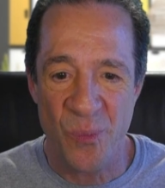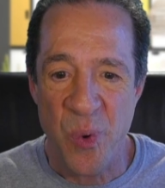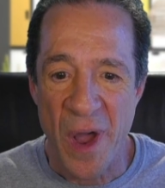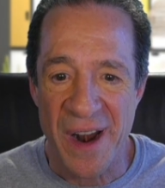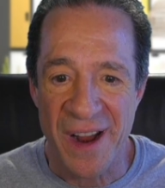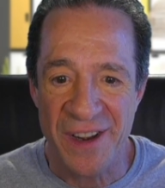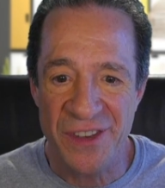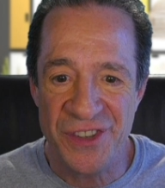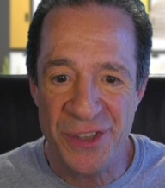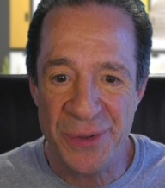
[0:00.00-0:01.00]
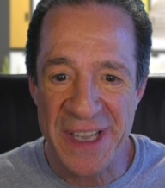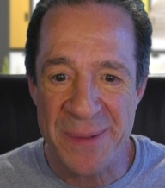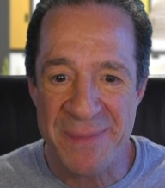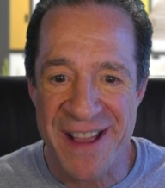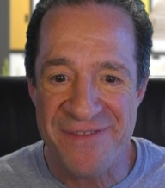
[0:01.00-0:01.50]
What are you doing
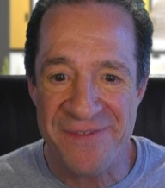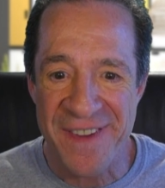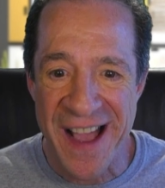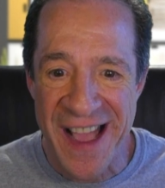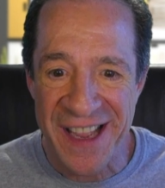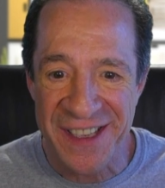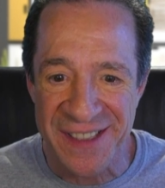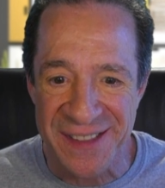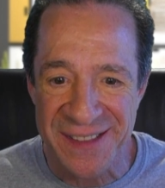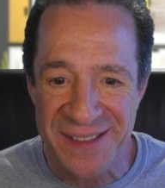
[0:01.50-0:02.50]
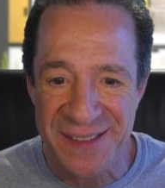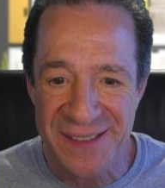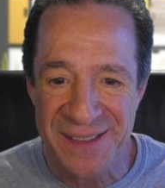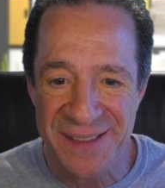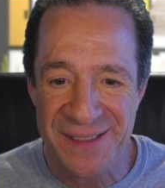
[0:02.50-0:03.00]
in my files?
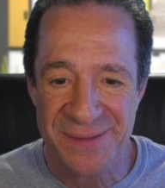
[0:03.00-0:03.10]
I